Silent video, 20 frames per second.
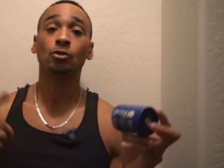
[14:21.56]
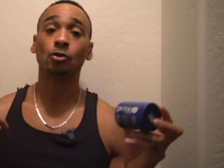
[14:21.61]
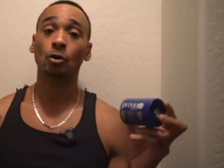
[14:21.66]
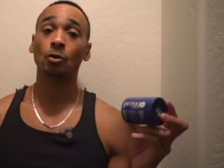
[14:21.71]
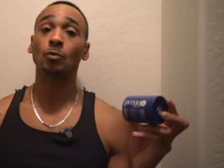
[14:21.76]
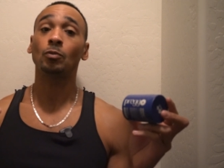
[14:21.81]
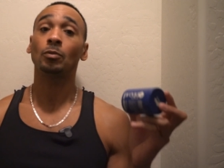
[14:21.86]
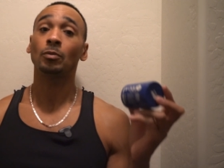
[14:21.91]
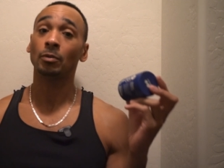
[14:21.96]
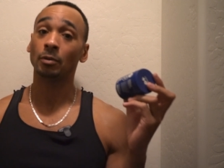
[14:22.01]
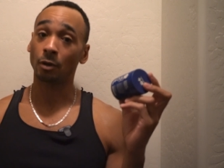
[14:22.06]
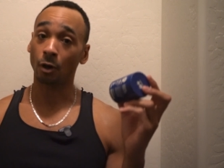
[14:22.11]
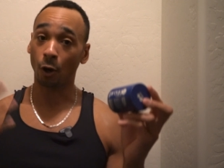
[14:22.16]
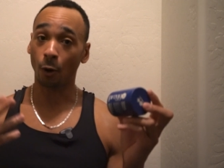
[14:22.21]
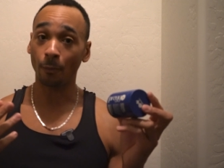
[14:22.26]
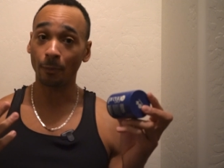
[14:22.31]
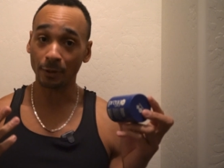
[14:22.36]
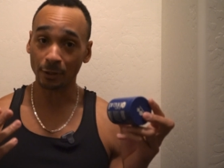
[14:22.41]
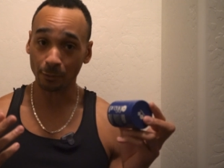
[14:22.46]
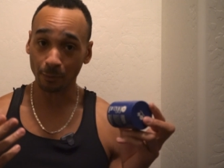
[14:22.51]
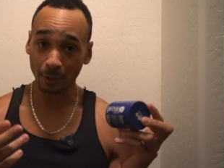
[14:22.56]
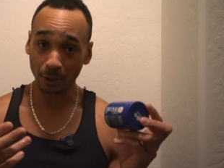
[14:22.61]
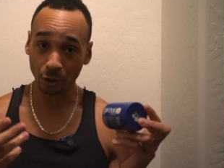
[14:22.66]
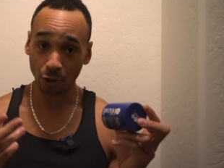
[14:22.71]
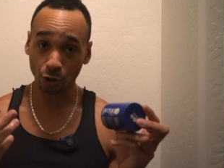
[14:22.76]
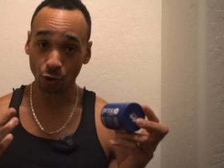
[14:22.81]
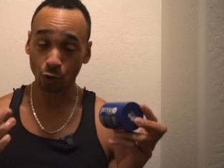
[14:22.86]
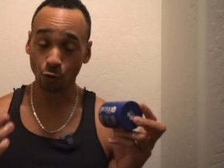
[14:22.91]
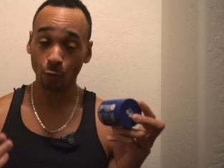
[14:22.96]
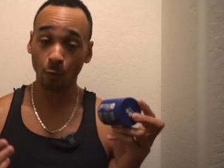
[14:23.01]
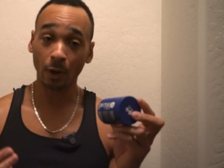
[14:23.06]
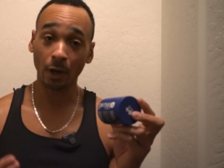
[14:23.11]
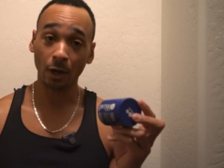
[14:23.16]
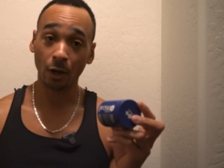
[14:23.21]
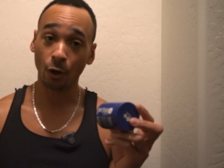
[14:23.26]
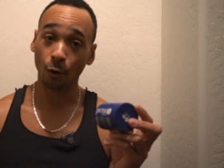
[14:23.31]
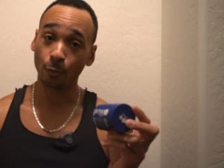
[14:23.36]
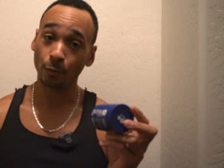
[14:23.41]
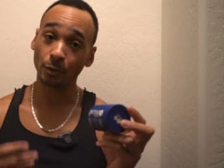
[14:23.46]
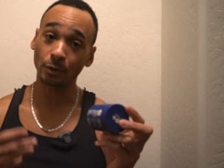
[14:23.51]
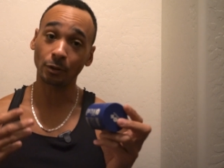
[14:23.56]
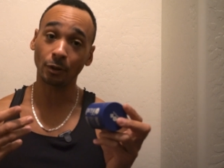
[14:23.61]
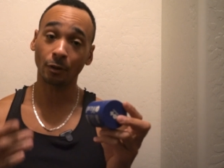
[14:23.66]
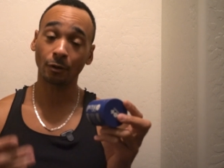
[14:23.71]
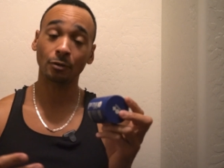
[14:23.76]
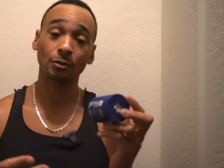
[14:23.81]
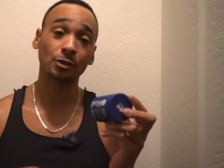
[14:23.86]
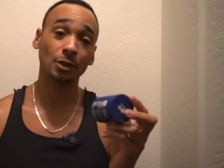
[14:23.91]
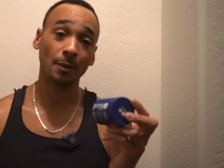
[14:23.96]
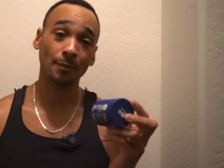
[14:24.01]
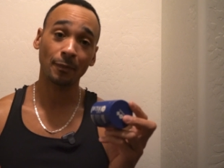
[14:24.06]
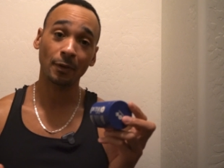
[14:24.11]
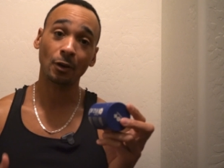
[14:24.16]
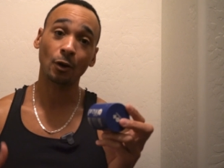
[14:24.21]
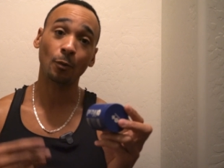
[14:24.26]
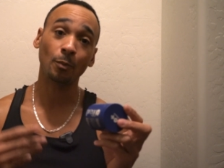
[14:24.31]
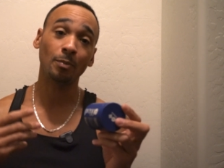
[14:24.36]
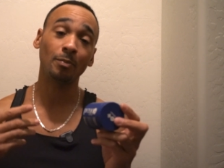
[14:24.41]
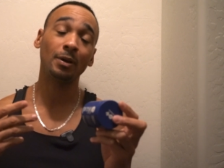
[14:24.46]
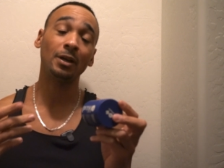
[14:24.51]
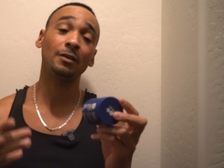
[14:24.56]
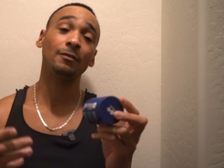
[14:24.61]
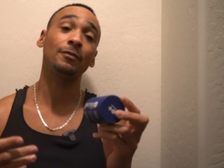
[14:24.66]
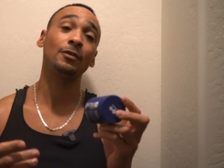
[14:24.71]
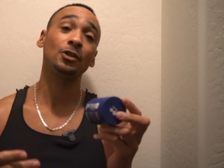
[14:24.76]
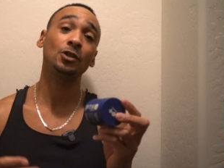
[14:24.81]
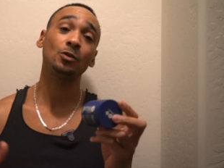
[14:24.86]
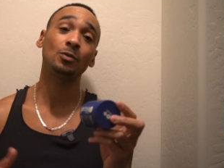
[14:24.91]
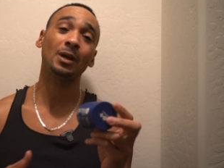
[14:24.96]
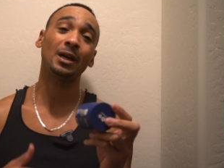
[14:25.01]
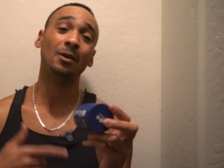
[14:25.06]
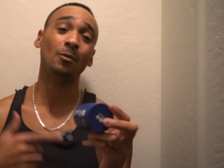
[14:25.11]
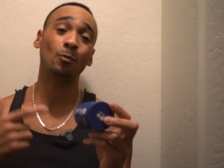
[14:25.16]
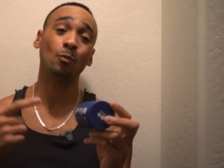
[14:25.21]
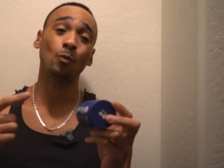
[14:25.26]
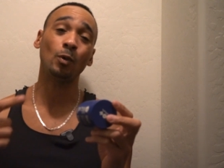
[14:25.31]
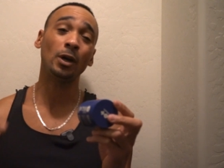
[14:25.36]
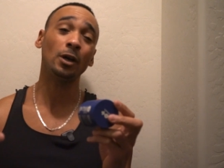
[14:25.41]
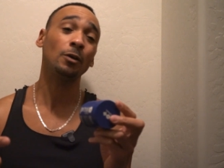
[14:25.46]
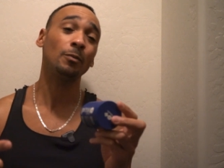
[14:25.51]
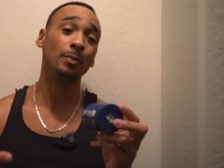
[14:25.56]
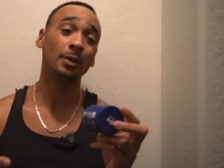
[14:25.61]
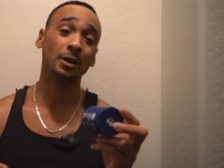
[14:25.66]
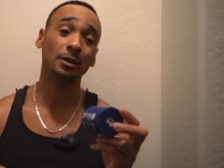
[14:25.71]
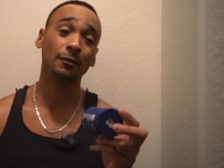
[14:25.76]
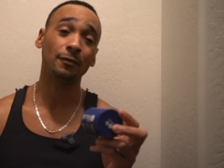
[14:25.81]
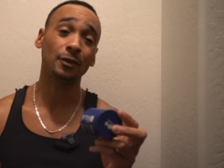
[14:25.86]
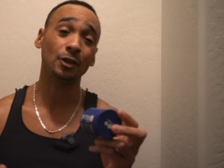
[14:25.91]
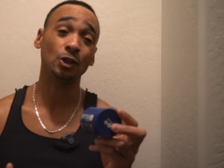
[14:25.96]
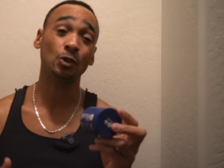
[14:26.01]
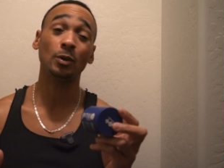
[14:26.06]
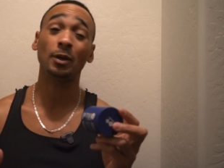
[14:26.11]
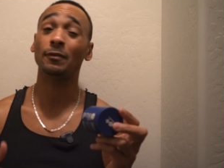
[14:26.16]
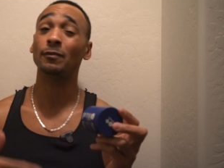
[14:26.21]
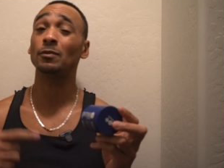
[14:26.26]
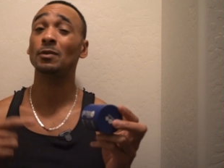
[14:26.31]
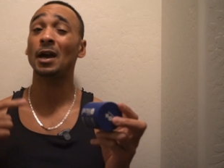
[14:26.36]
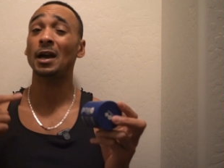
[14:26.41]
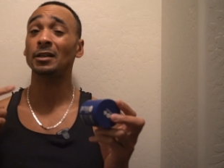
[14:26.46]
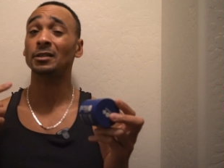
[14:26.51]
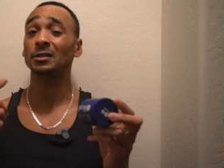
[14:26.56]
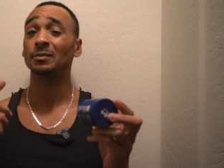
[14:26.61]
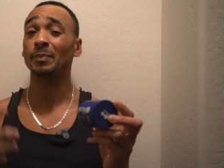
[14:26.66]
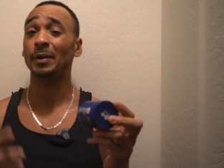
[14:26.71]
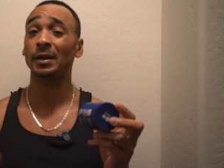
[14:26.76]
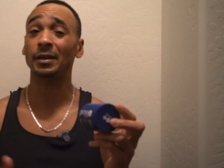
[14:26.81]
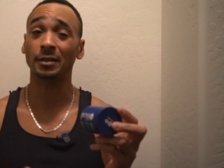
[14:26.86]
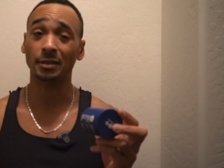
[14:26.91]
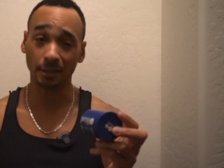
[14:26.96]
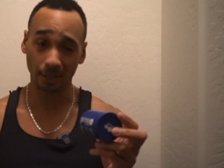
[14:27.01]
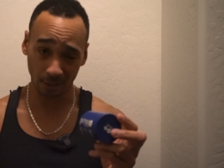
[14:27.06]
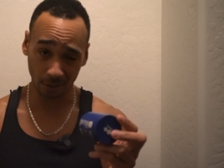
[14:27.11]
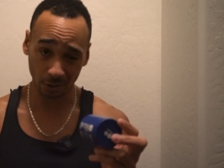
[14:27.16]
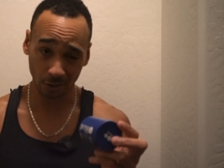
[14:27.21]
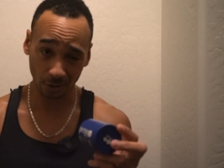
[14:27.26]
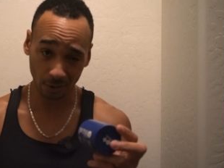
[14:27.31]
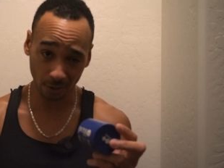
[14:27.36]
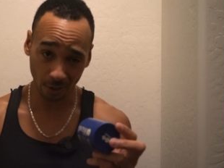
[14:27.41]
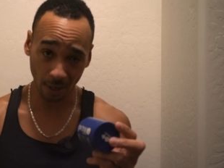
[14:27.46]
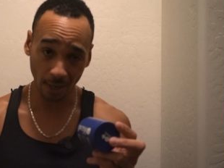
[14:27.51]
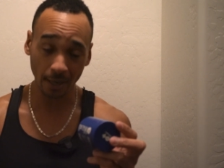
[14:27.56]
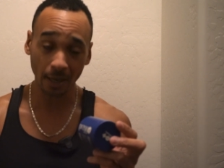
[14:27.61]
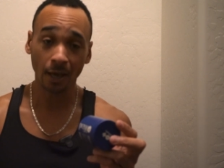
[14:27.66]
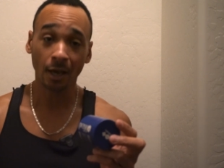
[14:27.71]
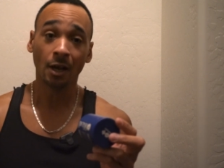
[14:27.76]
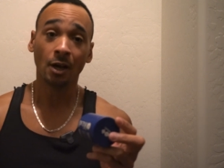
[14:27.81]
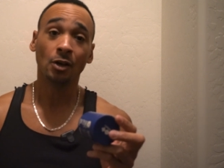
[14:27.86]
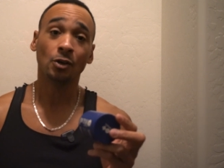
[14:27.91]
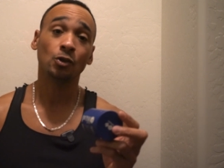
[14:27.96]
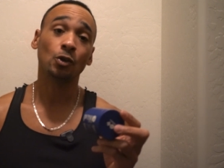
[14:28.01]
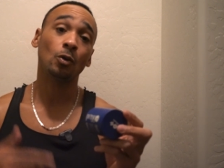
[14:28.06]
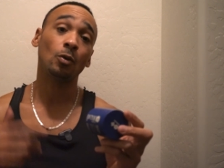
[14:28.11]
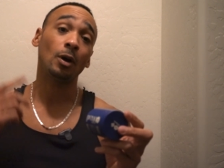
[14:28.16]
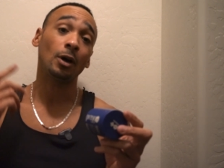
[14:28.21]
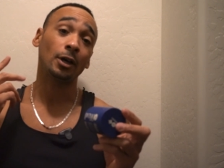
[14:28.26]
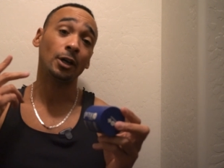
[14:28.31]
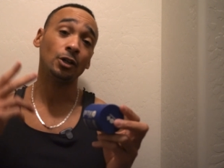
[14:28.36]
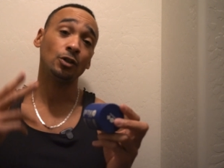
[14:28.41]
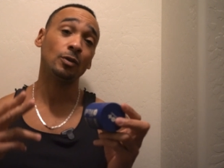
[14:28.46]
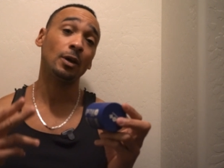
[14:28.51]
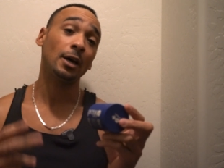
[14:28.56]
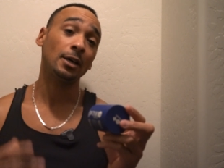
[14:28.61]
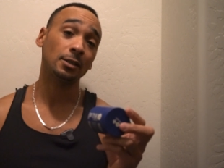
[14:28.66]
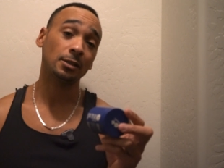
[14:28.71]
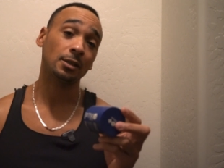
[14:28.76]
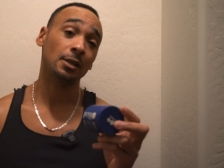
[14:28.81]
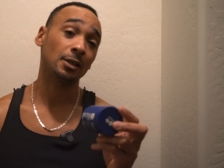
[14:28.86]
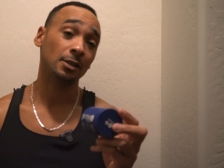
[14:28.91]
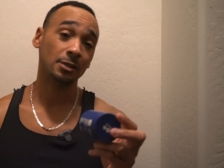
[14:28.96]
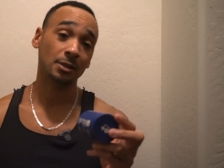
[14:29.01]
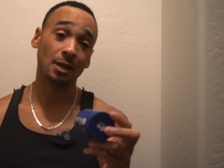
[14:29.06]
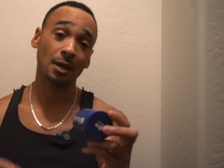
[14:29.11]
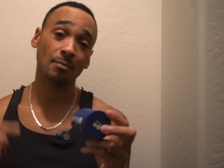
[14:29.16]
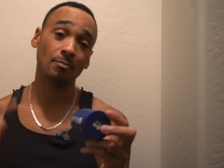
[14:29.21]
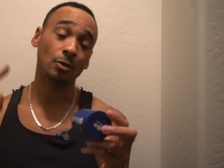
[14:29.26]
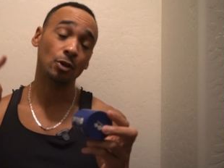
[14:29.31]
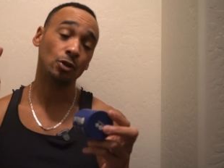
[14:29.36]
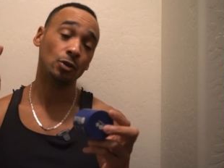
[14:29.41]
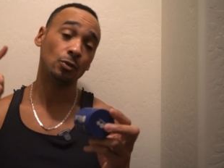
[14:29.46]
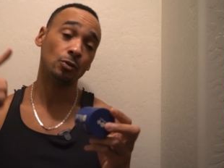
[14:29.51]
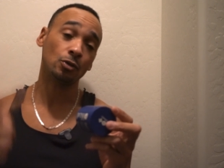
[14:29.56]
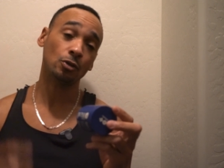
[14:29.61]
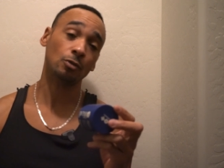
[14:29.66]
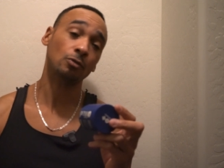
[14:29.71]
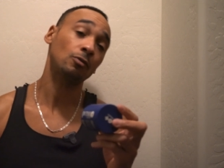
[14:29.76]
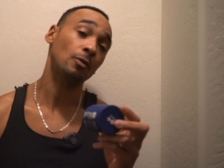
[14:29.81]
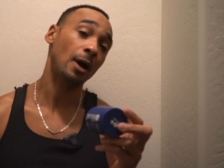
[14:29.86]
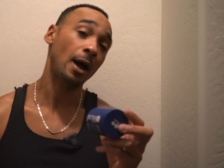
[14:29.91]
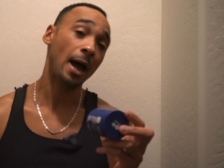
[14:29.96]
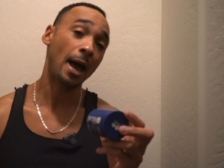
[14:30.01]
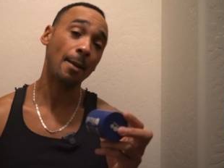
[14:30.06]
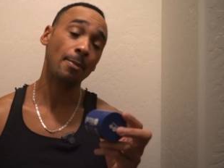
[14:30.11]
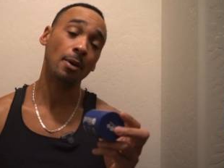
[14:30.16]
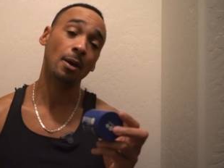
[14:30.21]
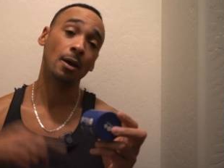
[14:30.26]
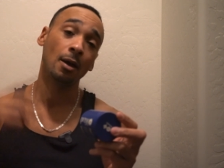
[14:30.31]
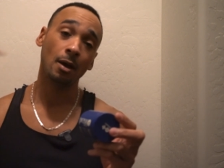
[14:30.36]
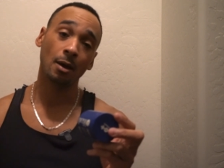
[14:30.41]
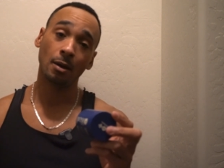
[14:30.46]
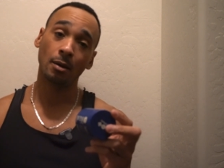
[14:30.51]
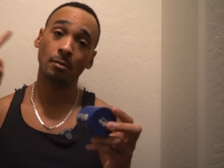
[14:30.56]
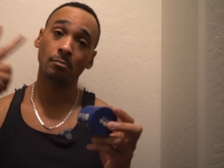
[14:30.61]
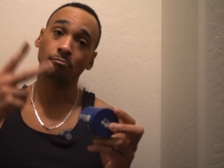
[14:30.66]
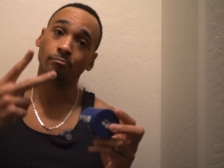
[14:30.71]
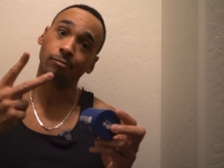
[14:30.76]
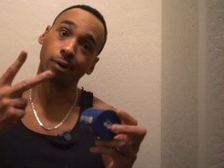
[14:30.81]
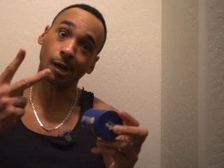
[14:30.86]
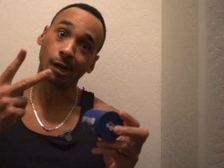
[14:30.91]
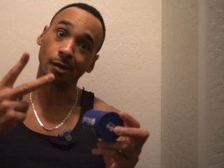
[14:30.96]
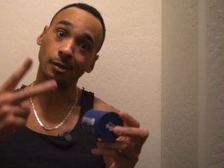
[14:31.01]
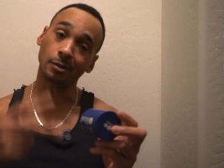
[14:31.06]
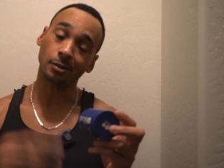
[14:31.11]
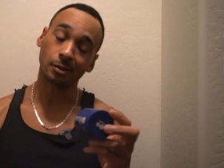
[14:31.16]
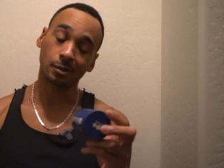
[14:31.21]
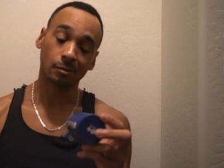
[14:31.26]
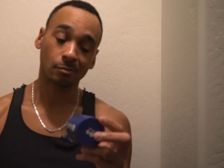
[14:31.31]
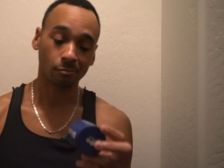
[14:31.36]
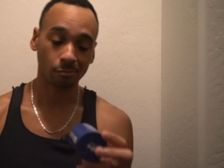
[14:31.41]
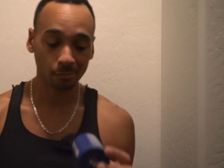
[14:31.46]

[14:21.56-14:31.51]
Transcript: So hope this reaches you well. Hope you learned something. Hope it benefits you. It will benefit you if you actually paid attention. All right. So I'll catch you guys next time. Make sure you subscribe. Peace.